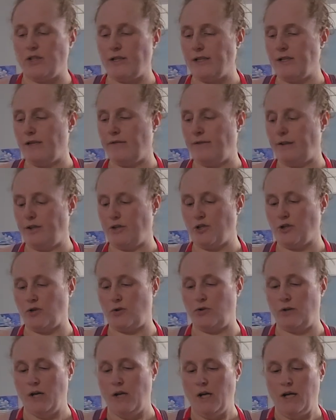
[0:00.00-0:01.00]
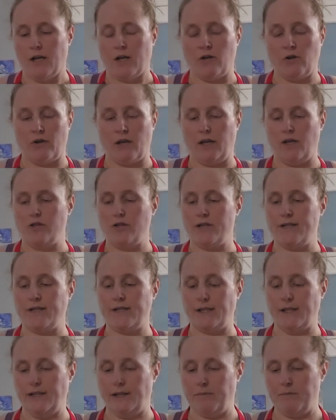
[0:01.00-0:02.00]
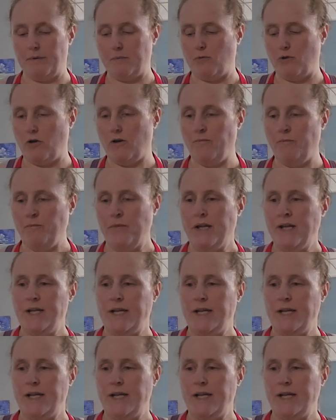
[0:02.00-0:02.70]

just to finish cooking just a little bit more.